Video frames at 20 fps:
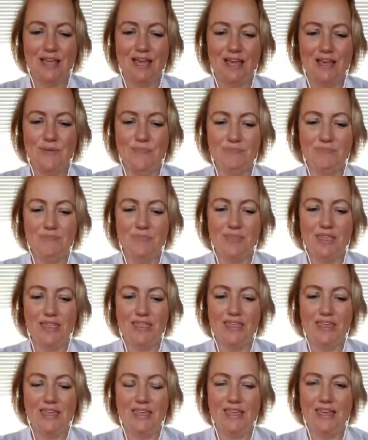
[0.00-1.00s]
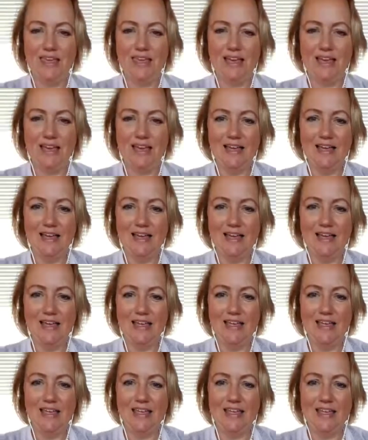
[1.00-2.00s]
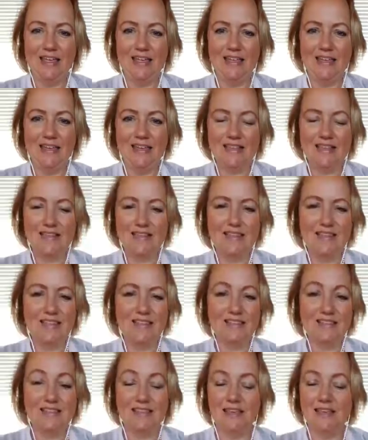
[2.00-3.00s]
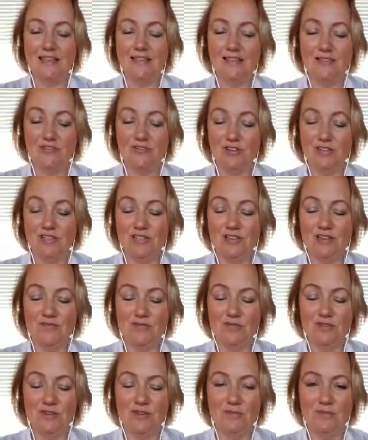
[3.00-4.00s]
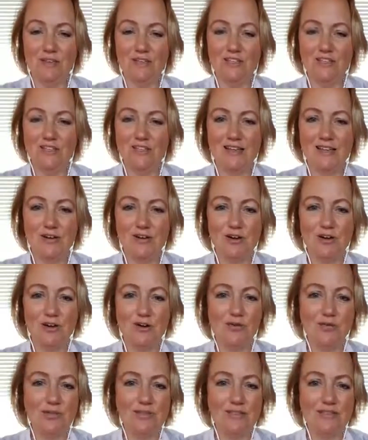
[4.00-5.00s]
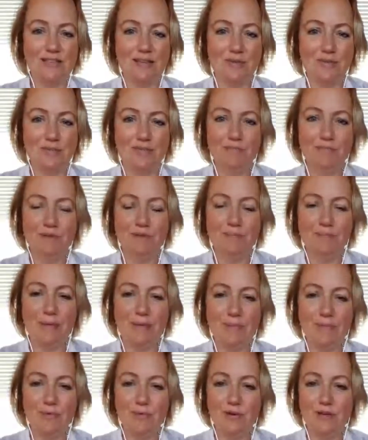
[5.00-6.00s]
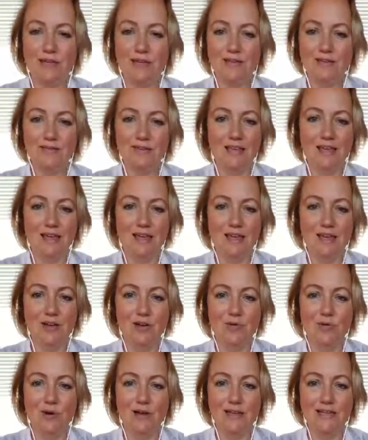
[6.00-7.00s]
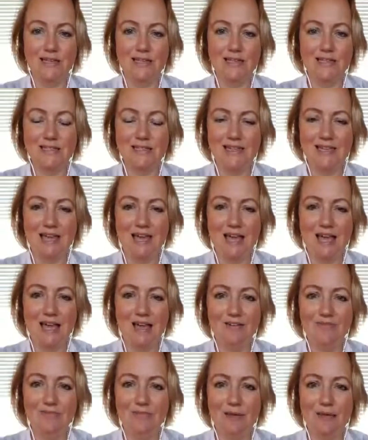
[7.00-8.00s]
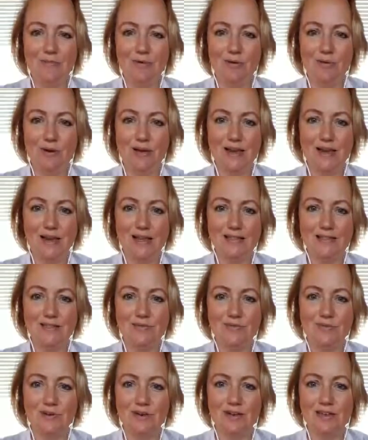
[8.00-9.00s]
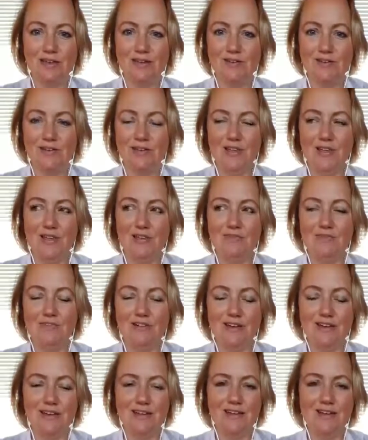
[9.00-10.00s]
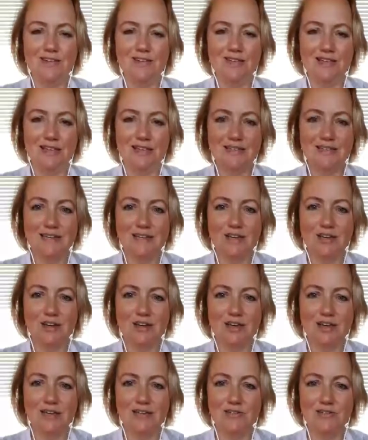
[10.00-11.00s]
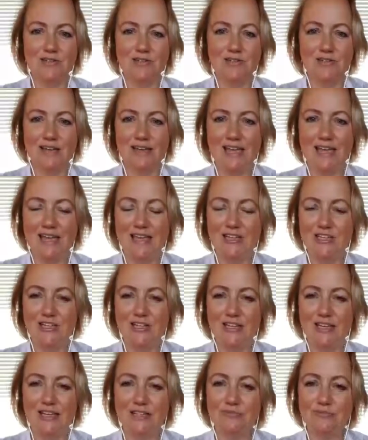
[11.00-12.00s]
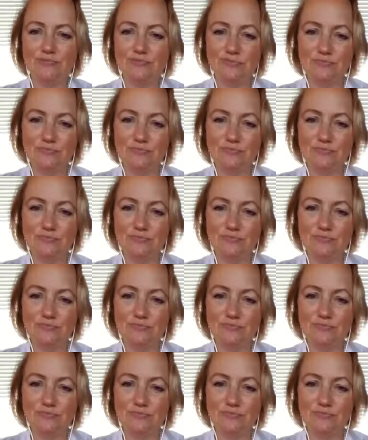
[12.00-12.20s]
The next thing is drinks. I've already mentioned alcohol. Some people can, quite easily have maybe one glass of wine or Friday or Saturday night or occasionally,